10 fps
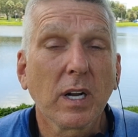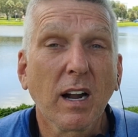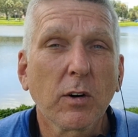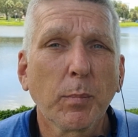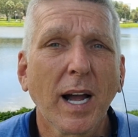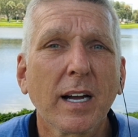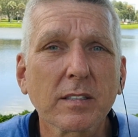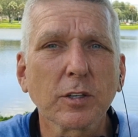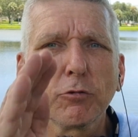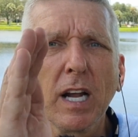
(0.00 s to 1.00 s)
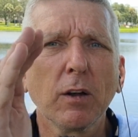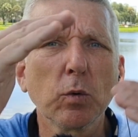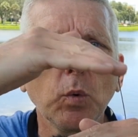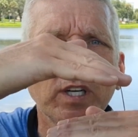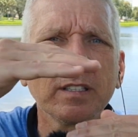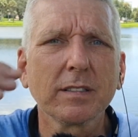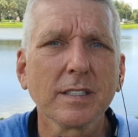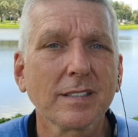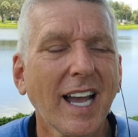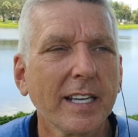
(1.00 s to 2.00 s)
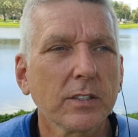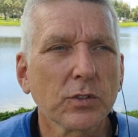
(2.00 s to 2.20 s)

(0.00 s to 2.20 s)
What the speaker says: our box around what is this highest